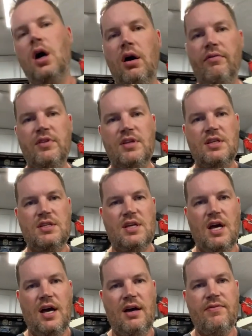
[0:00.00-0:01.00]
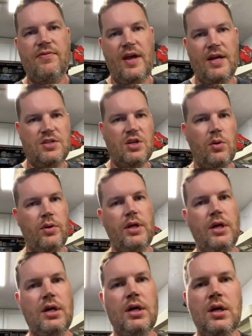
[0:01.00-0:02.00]
of these uh, fans going
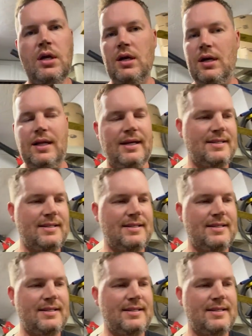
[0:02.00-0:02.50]
here. Like I